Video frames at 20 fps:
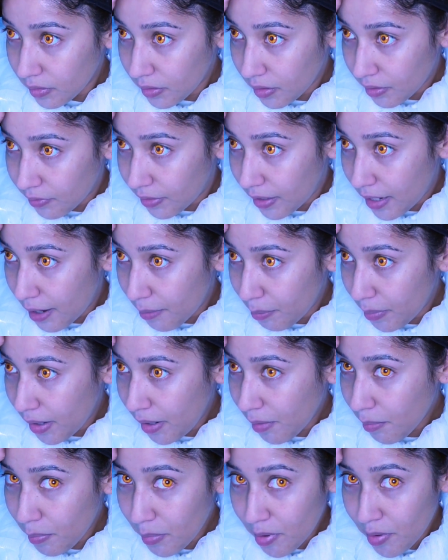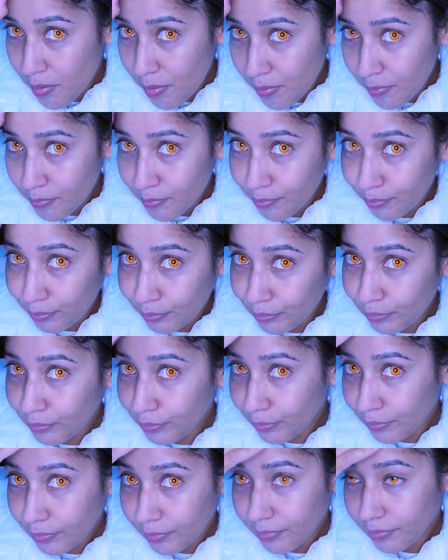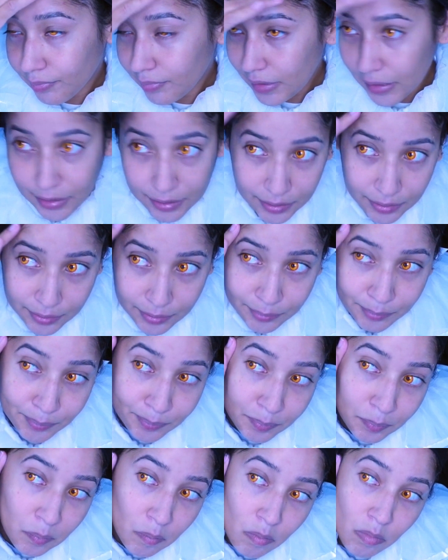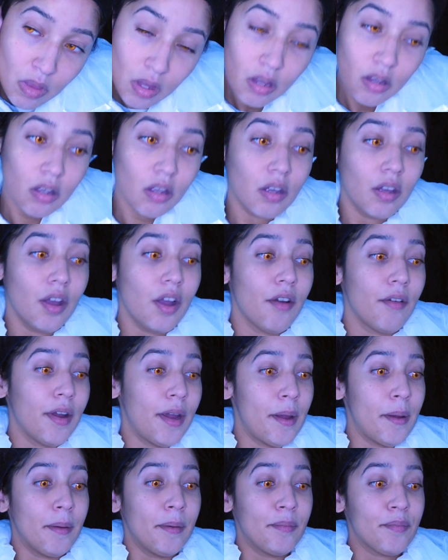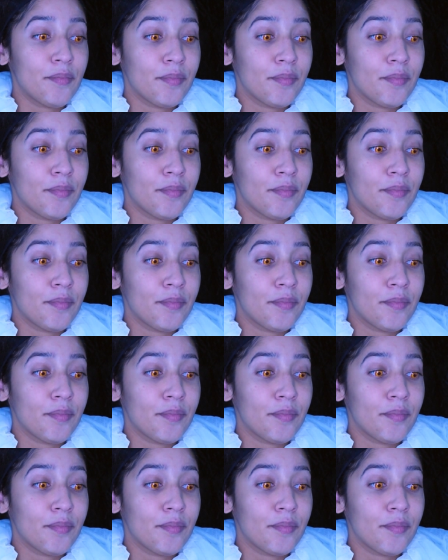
Cover that pimple. Yeah, girl. Alright.